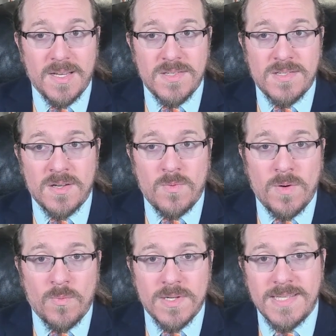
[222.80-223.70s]
So
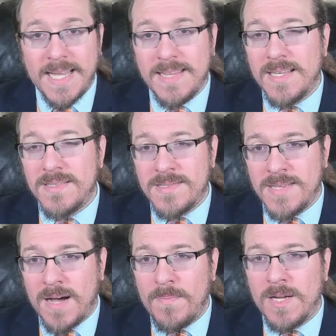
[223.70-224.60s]
when we're saying that
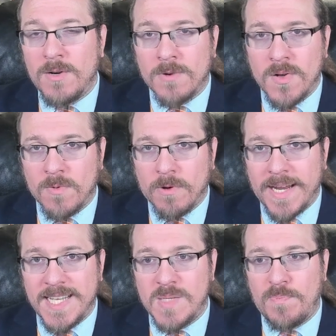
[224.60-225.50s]
zombie growth
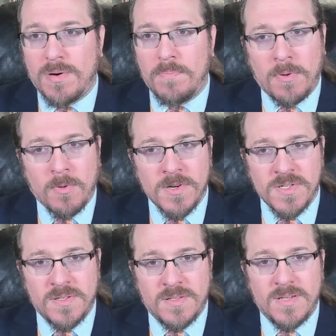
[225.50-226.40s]
rate is
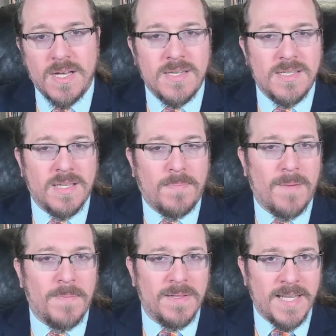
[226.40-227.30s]
proportional to the
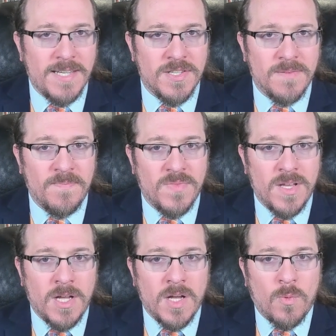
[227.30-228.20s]
population,
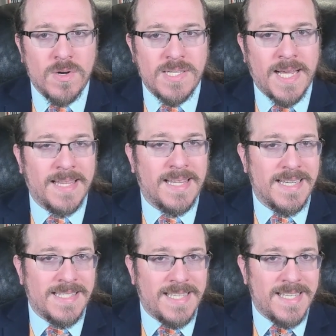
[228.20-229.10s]
we're saying
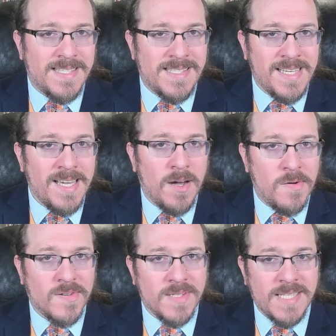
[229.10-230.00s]
that dz
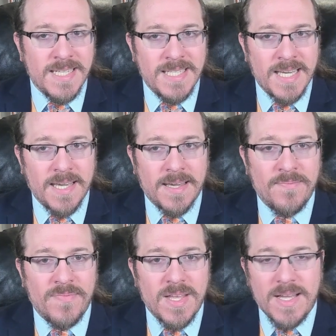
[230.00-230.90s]
over dt
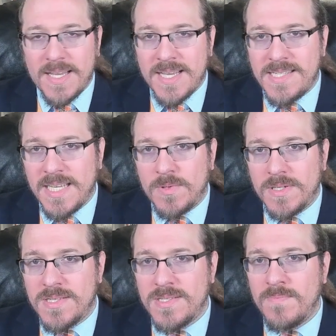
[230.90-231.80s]
is equal
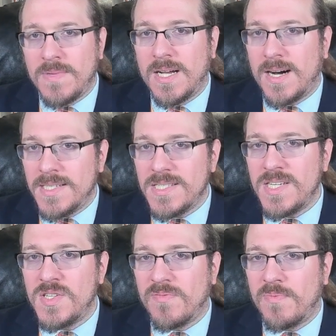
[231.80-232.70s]
to some
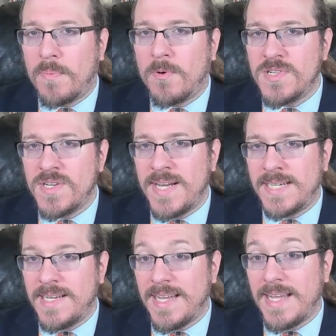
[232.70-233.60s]
constant of
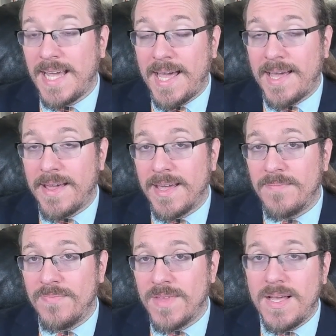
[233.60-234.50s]
proportionality k
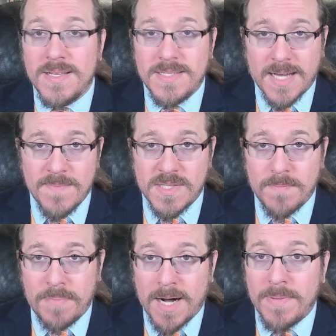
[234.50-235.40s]
times the
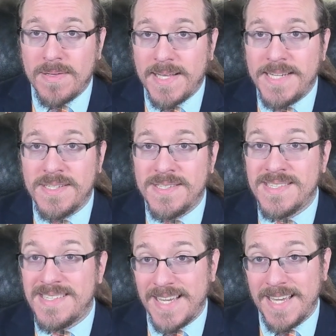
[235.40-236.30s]
population
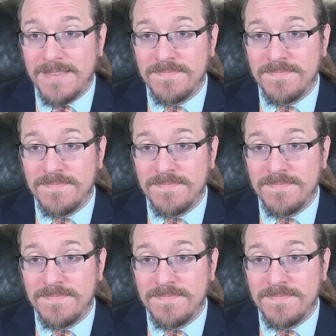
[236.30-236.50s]
z.